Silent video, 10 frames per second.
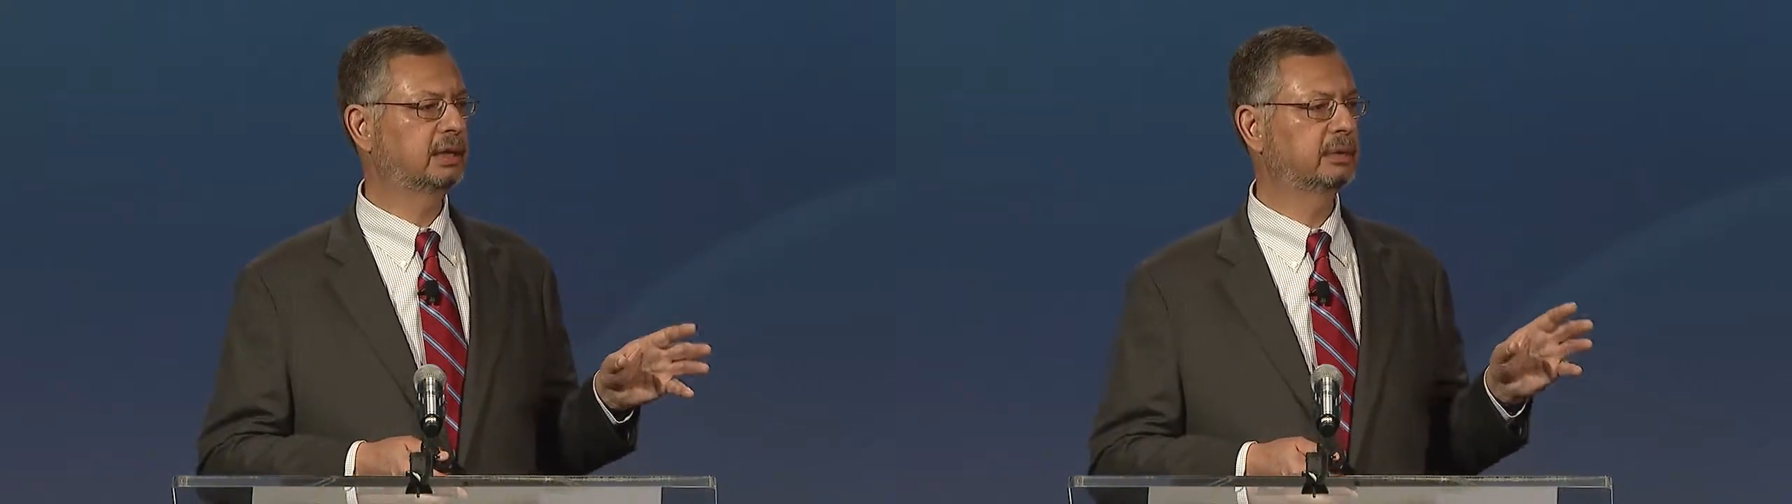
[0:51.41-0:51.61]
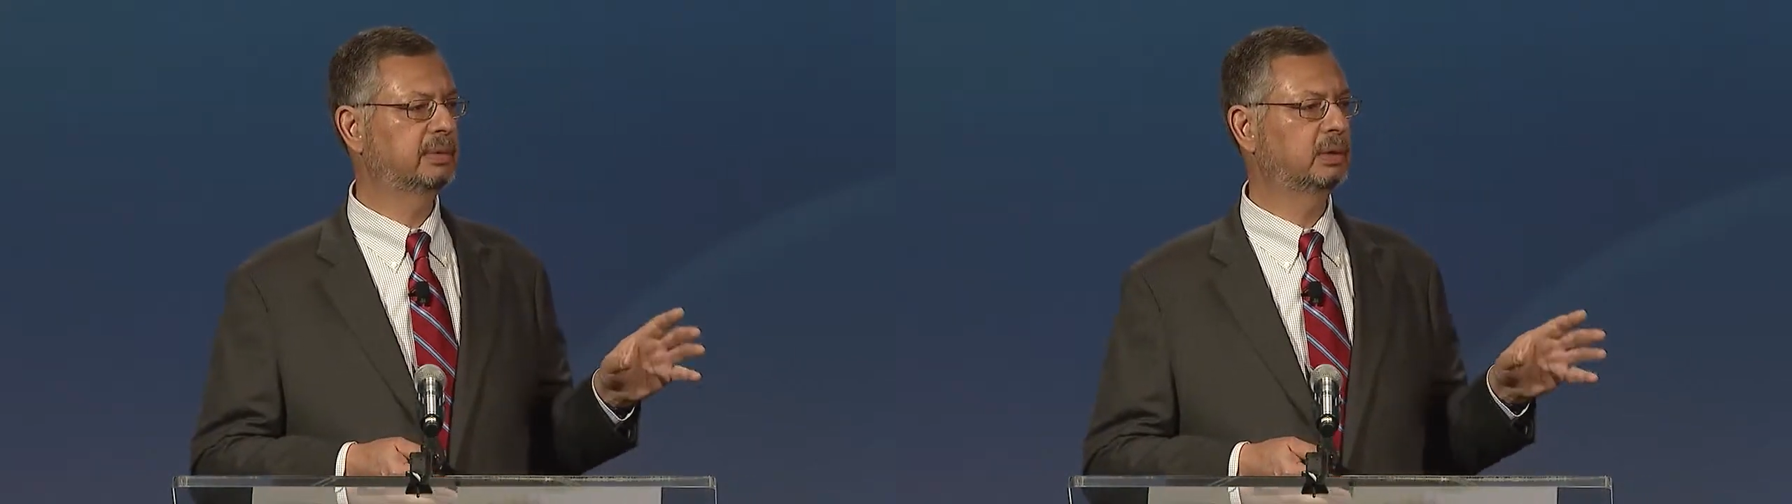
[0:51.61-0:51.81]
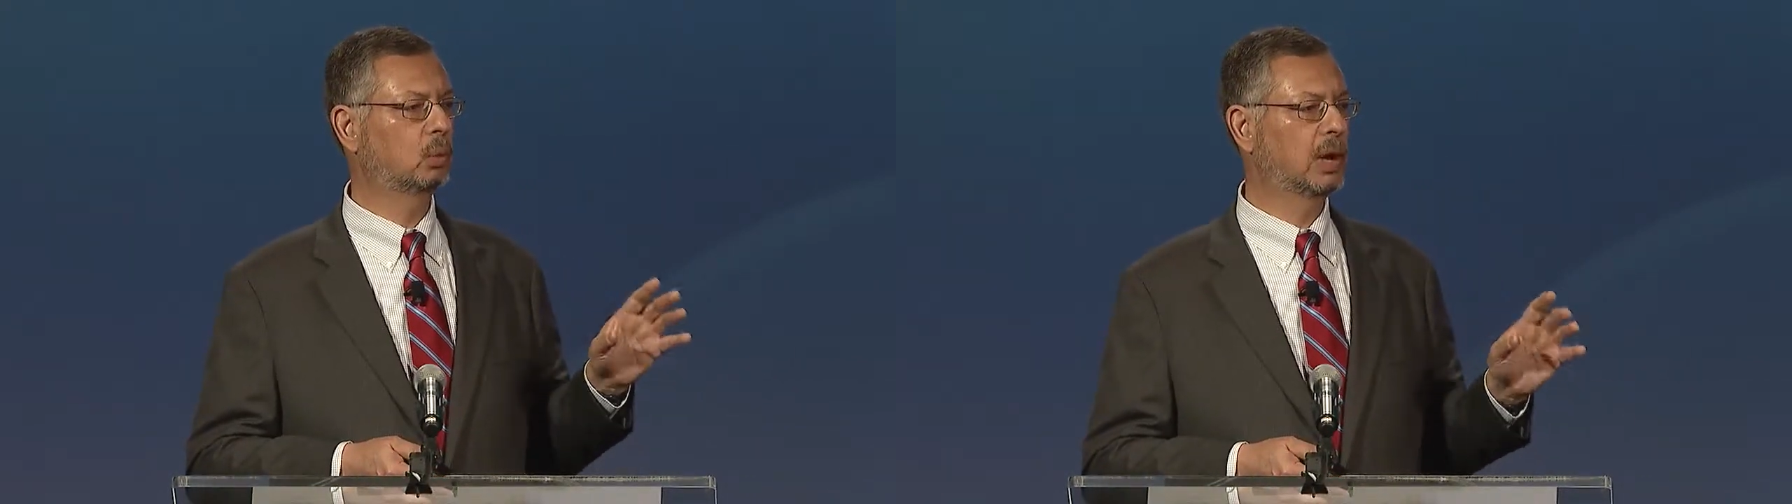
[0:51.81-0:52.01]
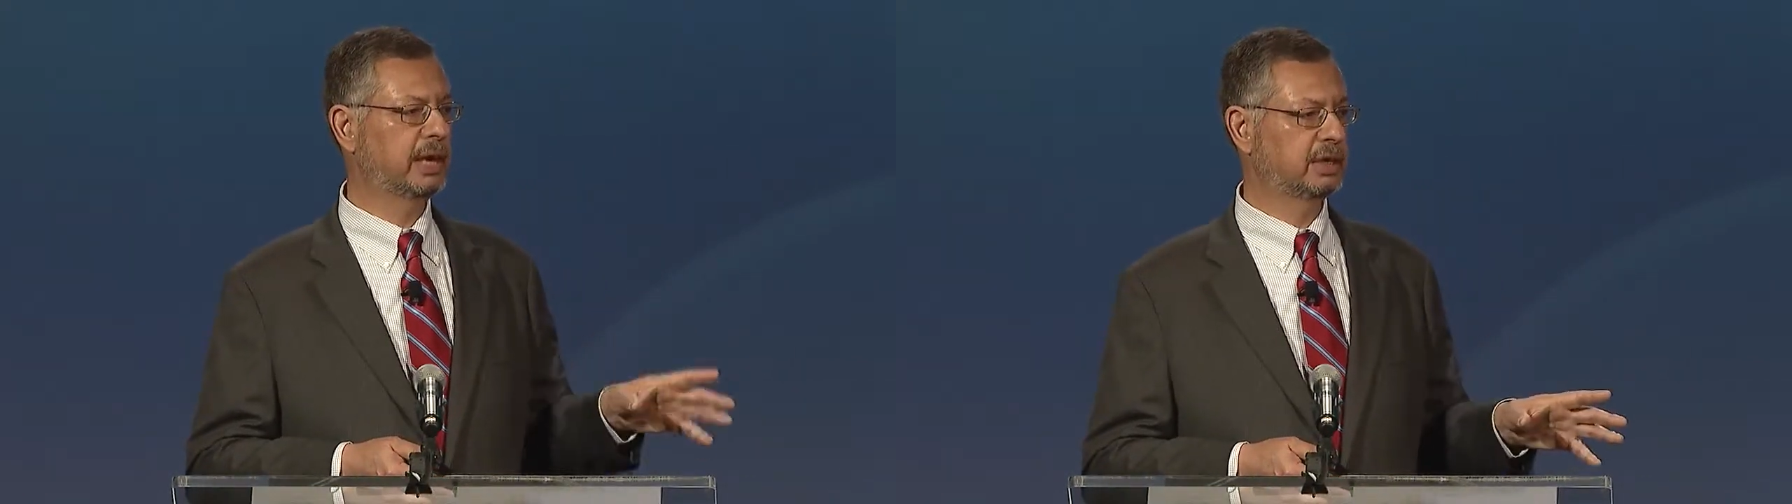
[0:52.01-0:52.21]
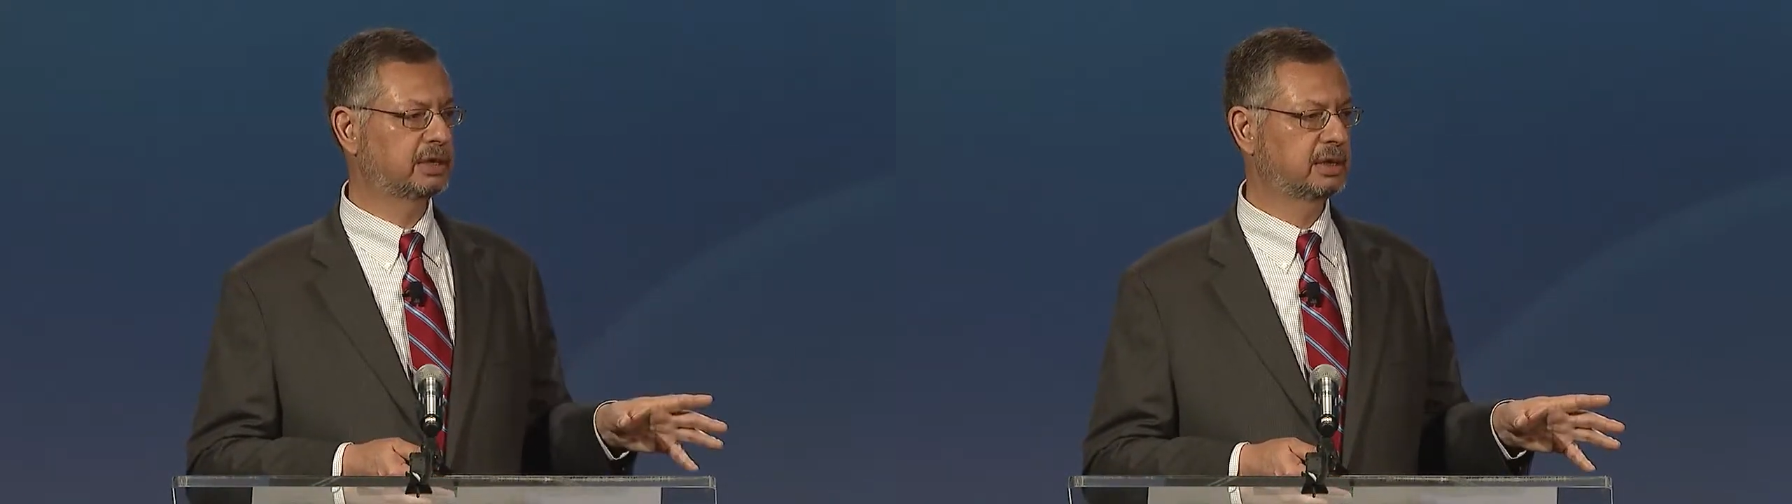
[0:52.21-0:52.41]
commit
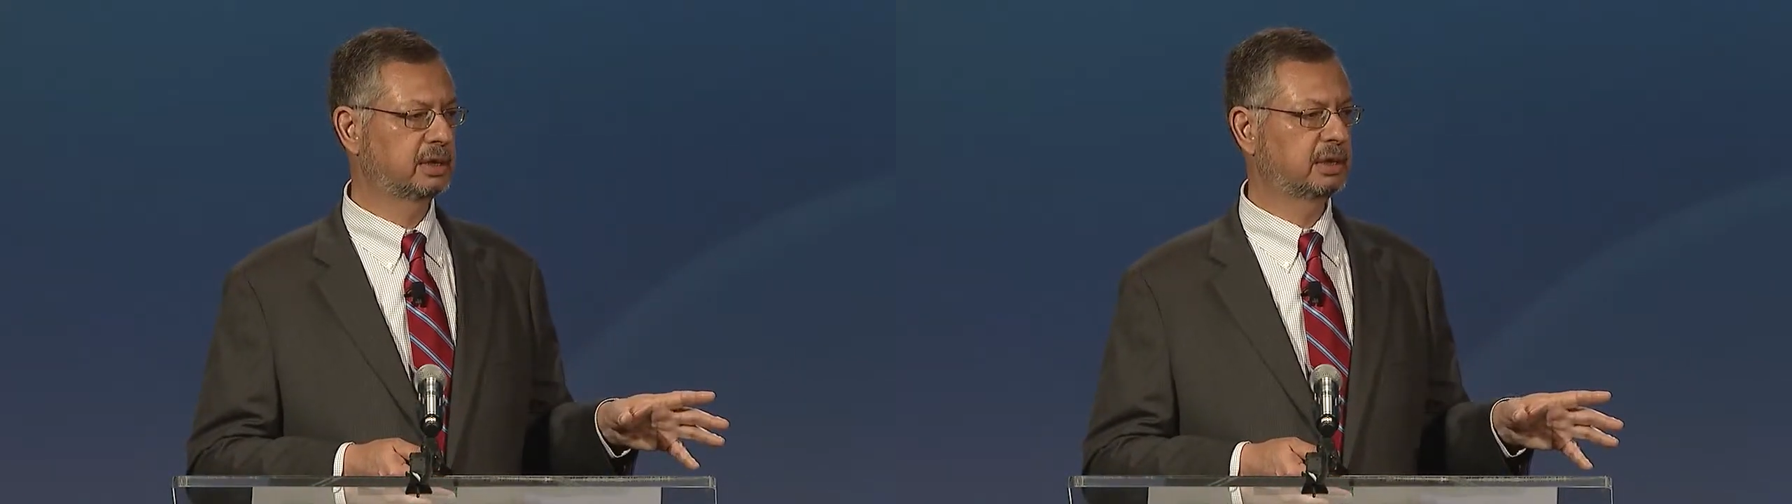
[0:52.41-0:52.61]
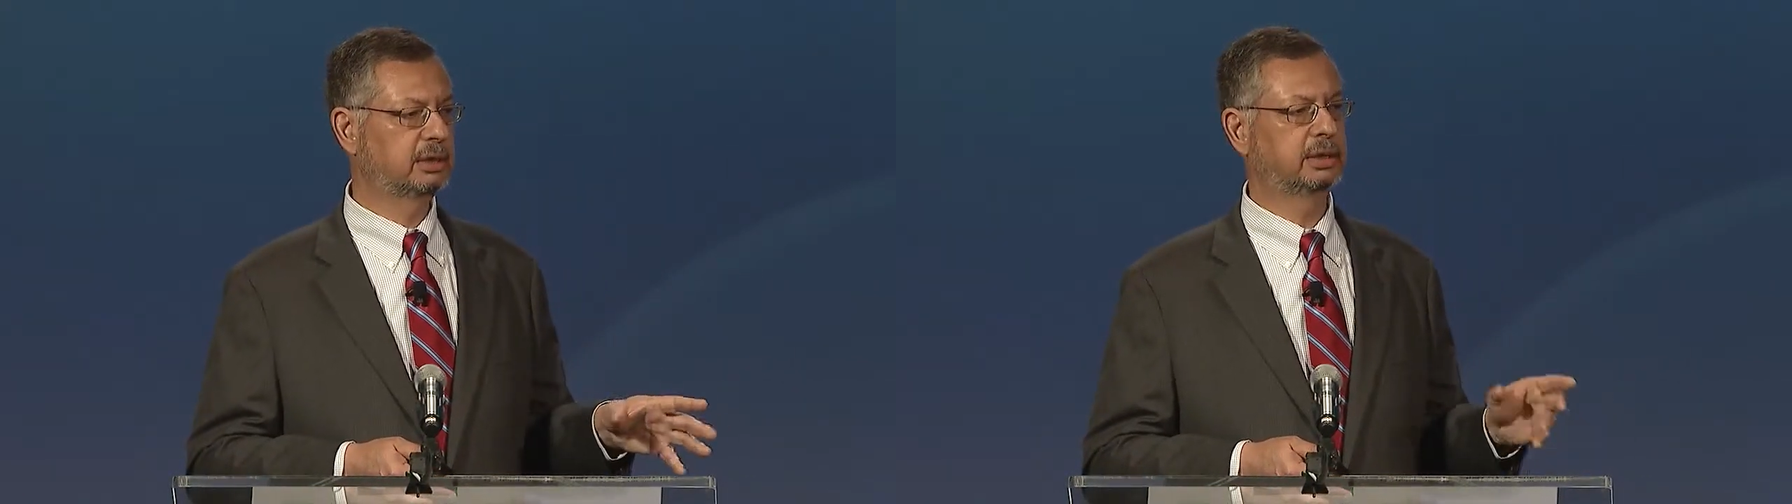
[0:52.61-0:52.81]
waste